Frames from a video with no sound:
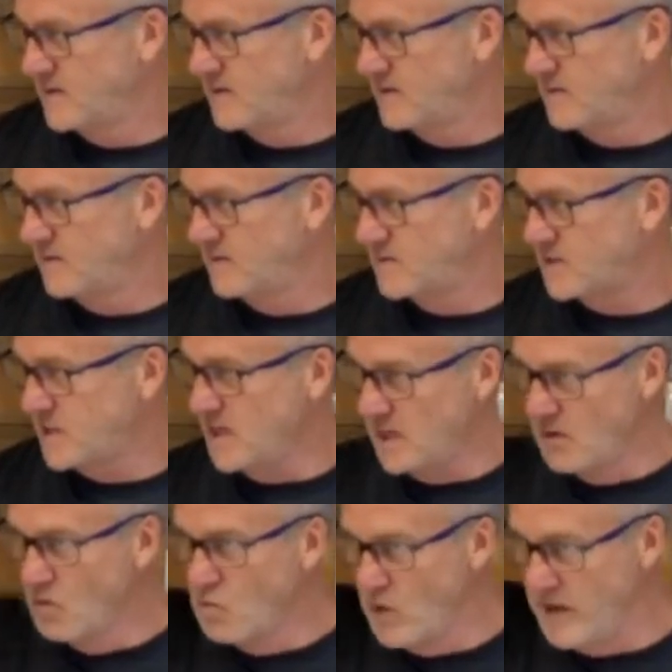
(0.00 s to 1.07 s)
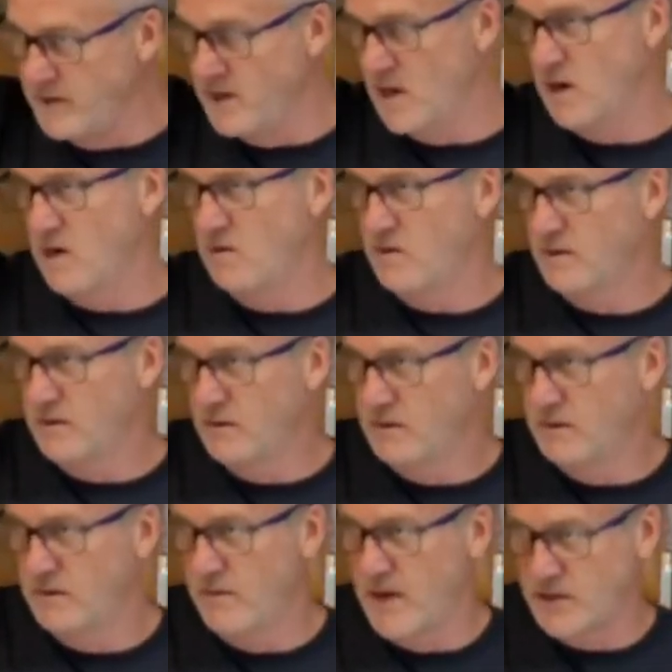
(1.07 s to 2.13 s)
Seeing a window
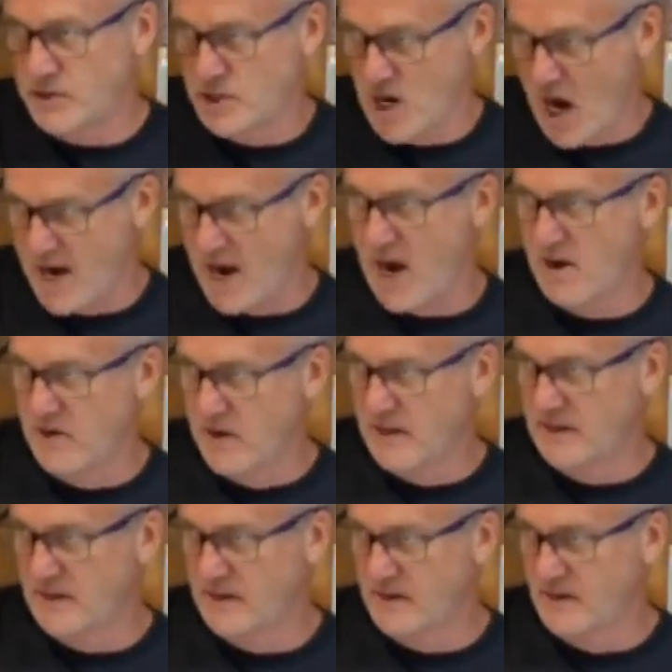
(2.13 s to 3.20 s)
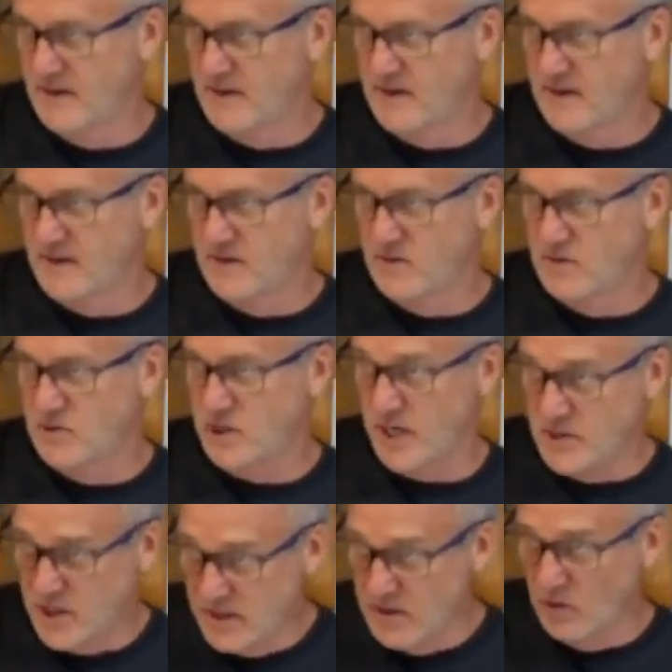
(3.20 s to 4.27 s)
that shot out.
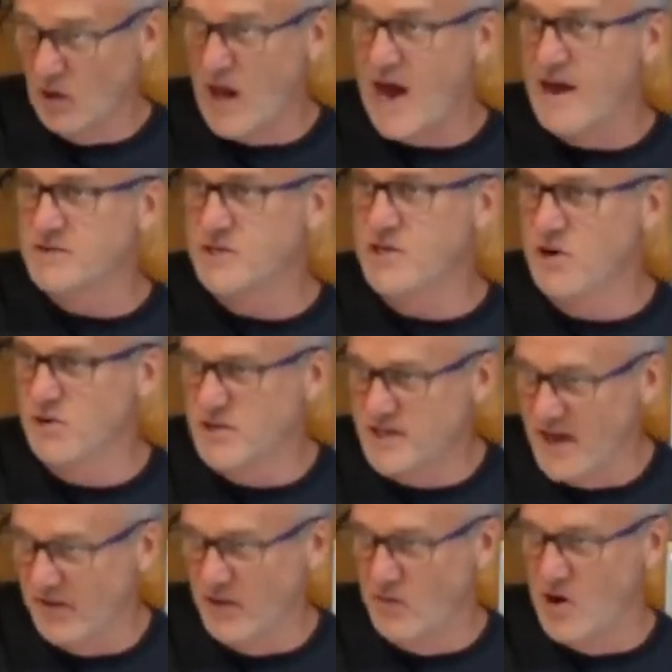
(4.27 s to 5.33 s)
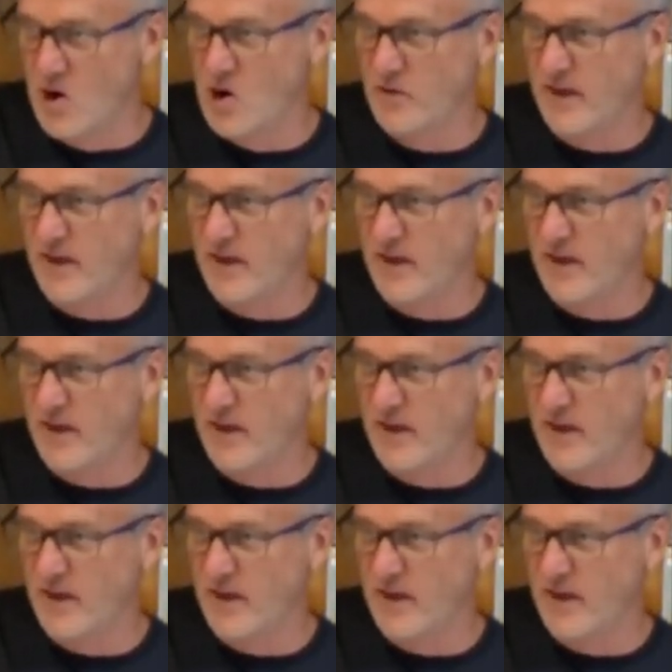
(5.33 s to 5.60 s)
Changing their lives years down the road that they